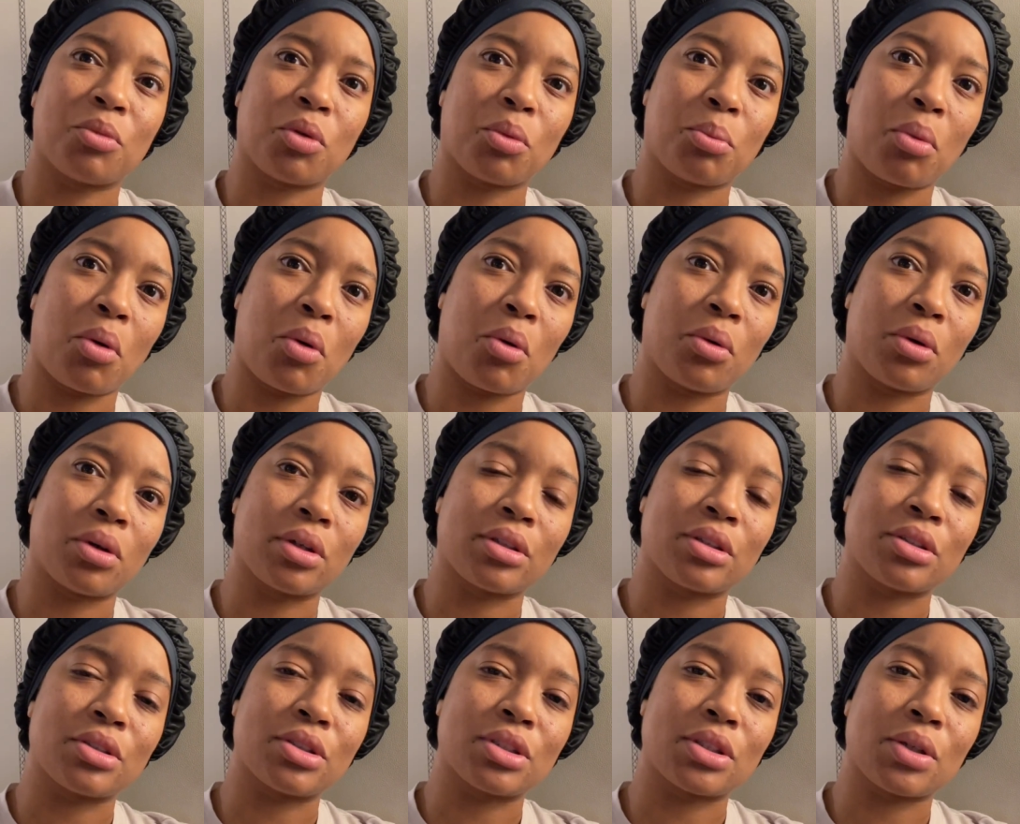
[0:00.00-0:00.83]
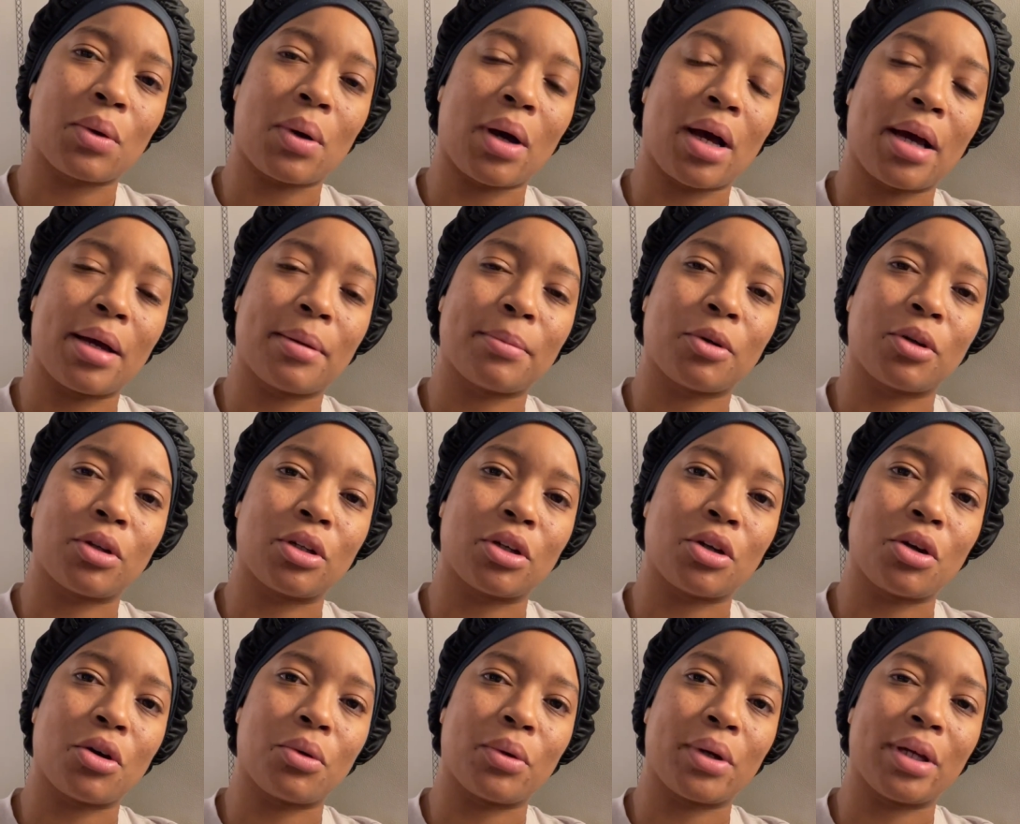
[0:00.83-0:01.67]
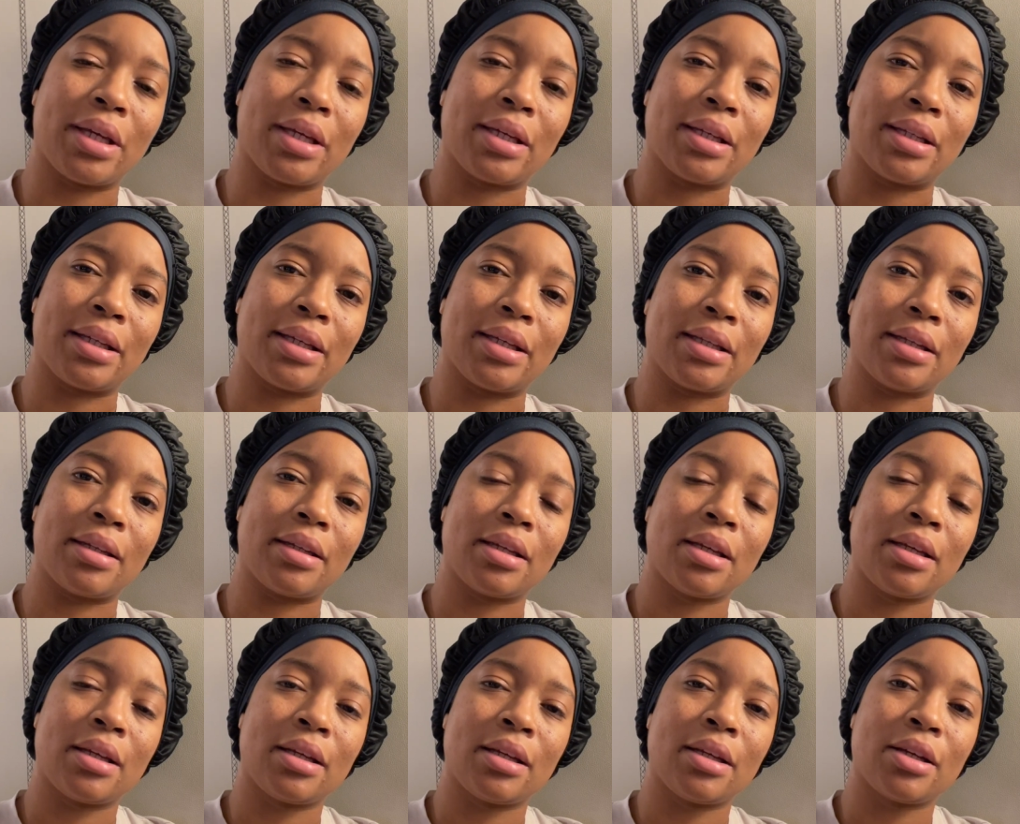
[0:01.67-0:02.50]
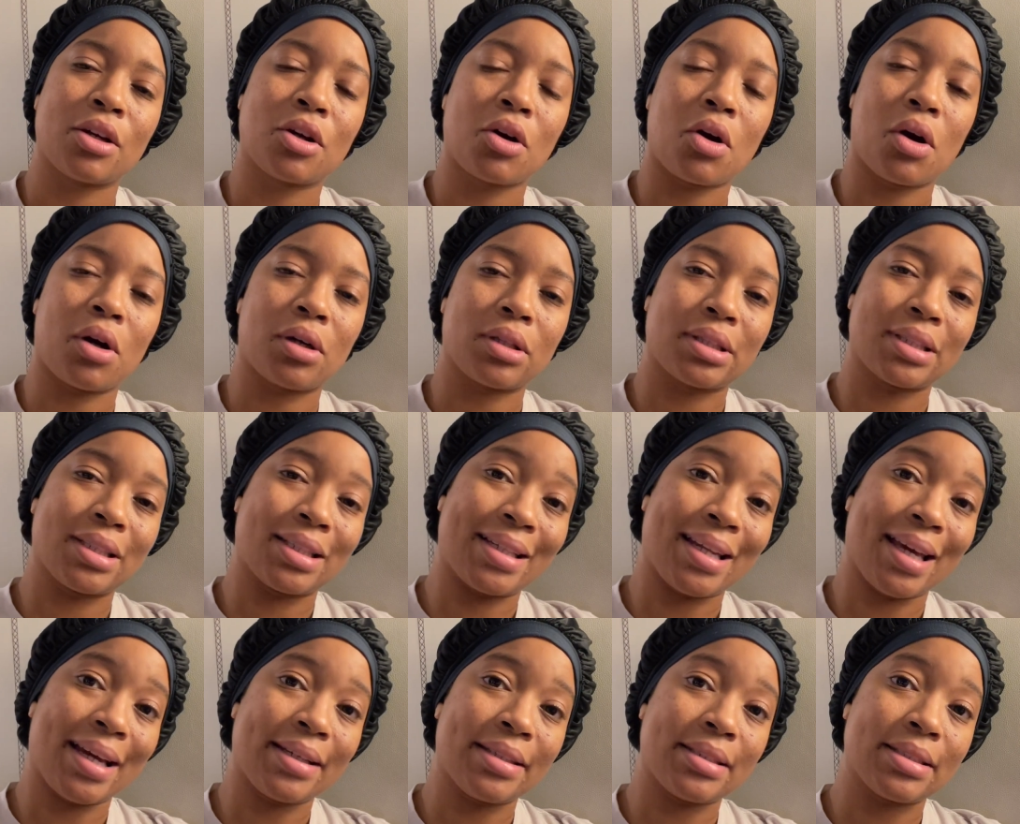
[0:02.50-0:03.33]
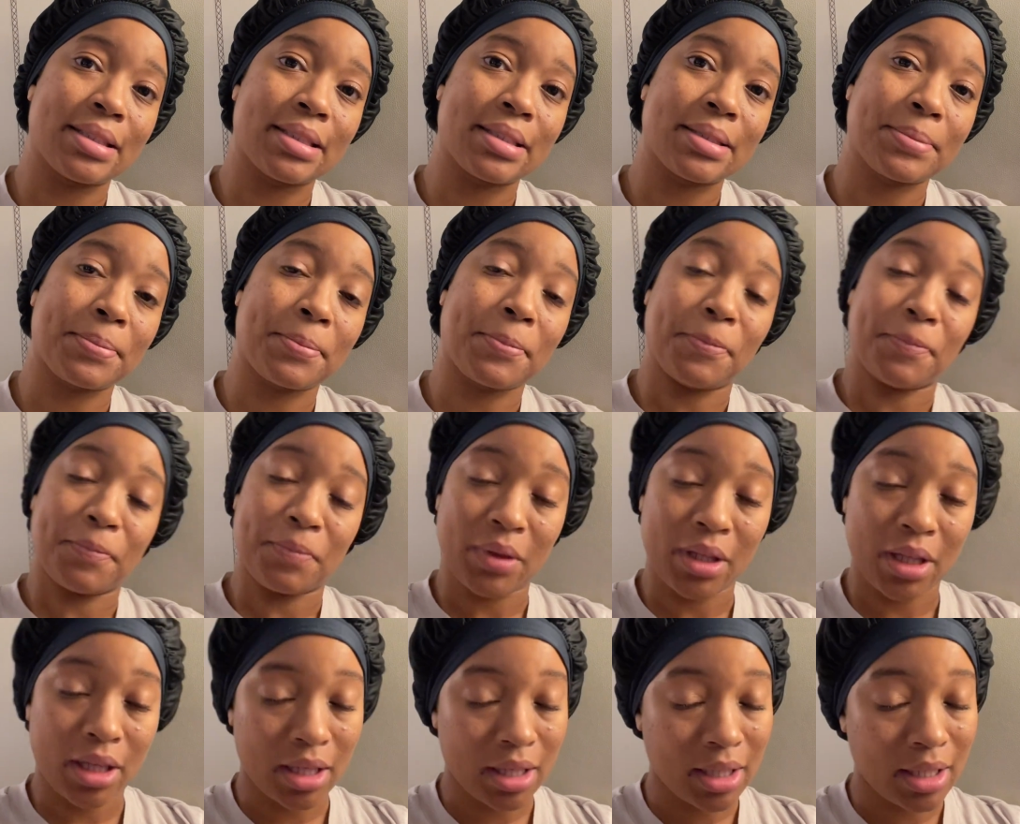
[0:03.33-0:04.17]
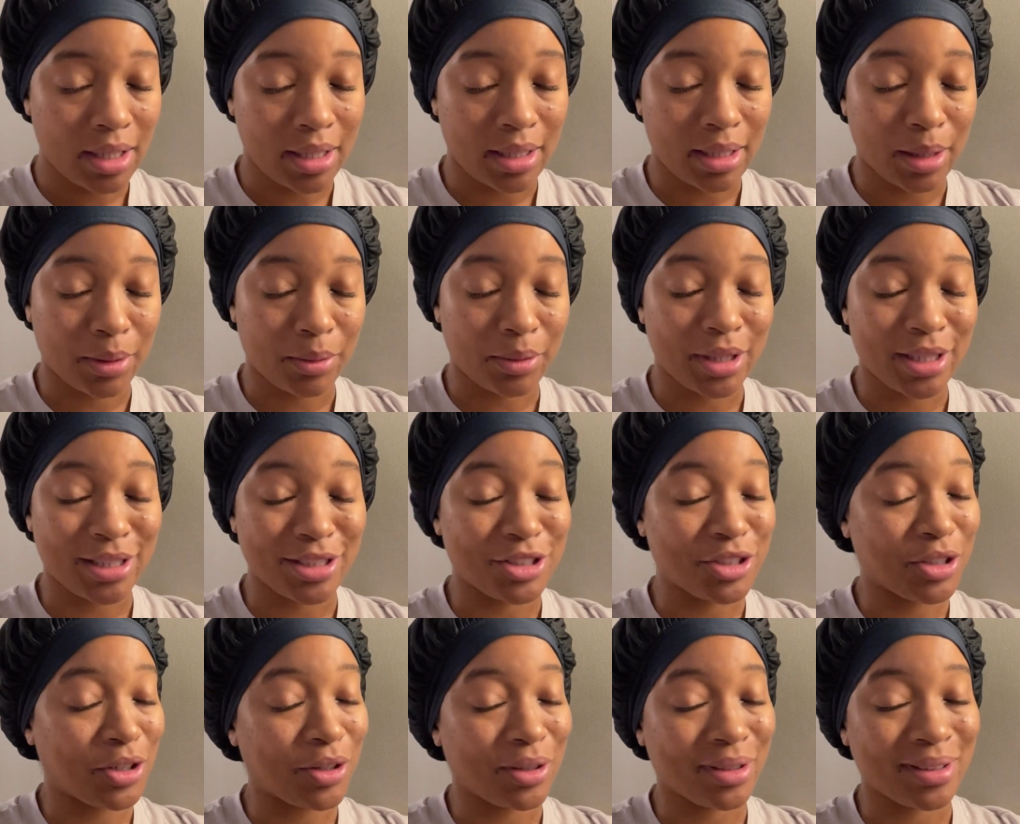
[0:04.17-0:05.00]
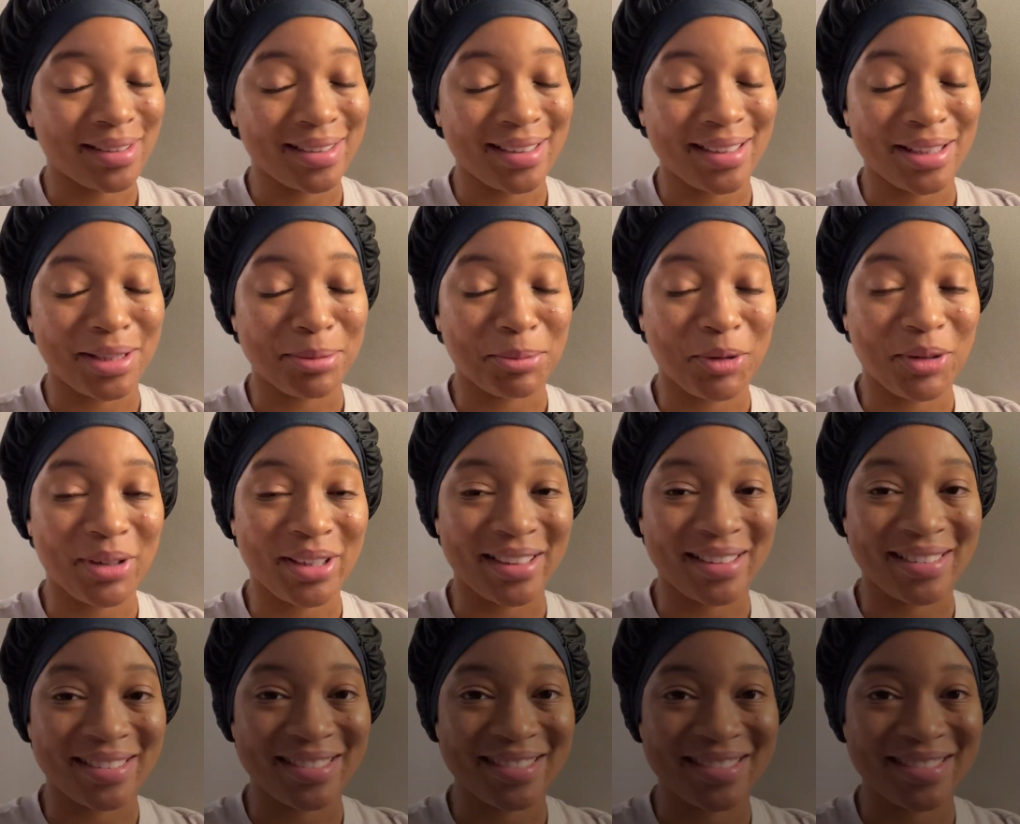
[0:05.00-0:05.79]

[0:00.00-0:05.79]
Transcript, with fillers: report, so I'm going to go ahead and call it a night and I'll catch y'all in the morning.